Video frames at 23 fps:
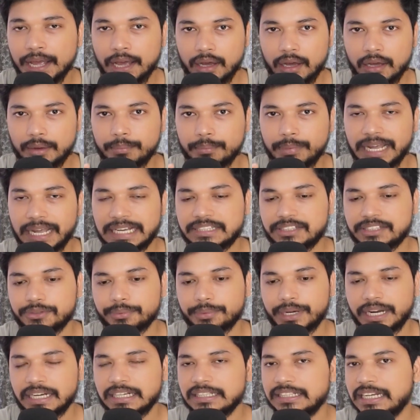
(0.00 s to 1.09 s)
uh, black chip
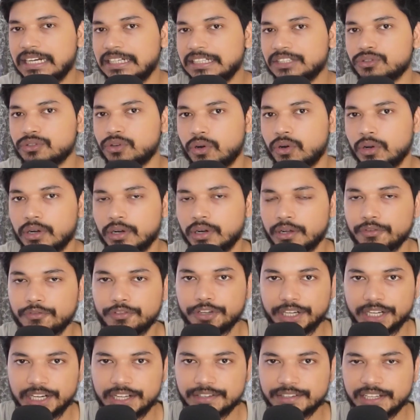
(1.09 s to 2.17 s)
right that is called a
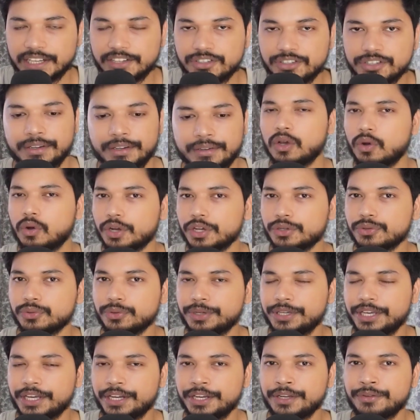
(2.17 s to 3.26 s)
vlsi chip okay so
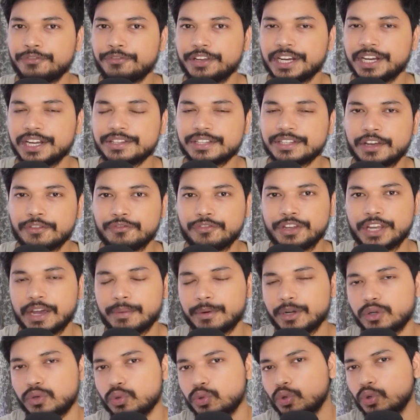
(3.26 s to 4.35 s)
here in VLSI, we have a
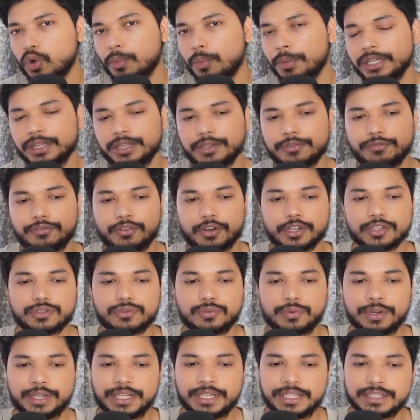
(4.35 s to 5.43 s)
two domain. The first
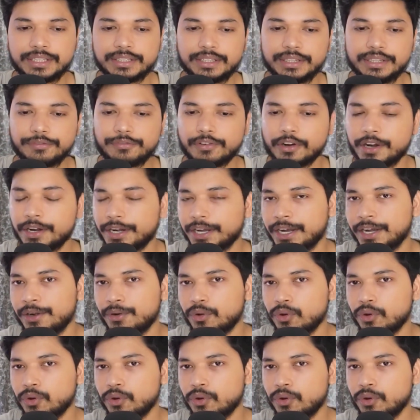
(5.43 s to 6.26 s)
one is the front end